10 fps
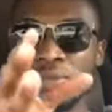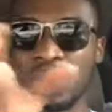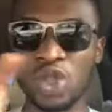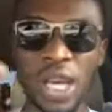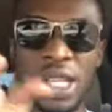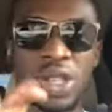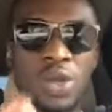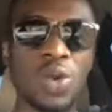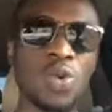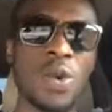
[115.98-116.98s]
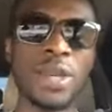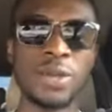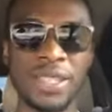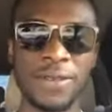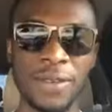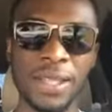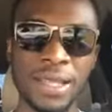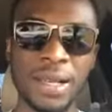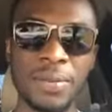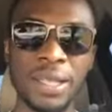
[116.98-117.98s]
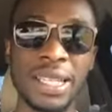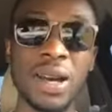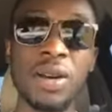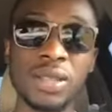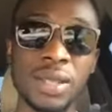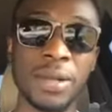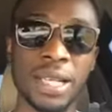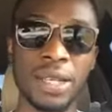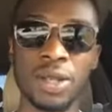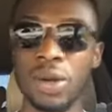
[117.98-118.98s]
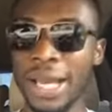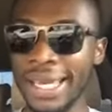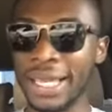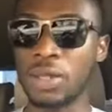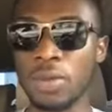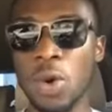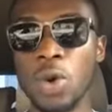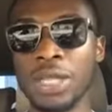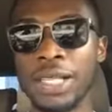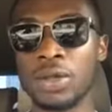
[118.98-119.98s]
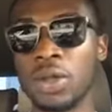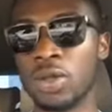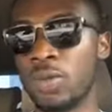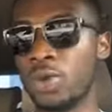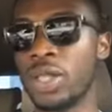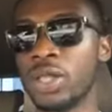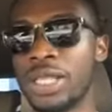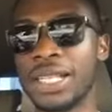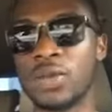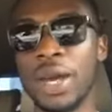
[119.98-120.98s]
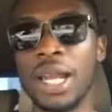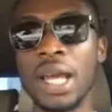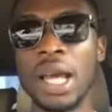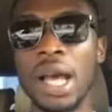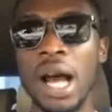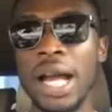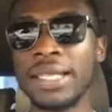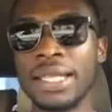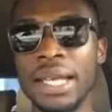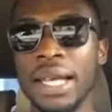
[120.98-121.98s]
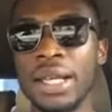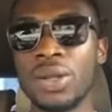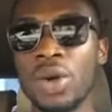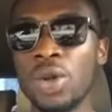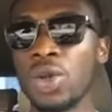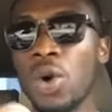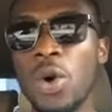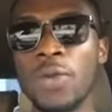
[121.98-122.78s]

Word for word: changing the way you see things a little bit, and ultimately, you know, like get some goals as so some results as well. And the whole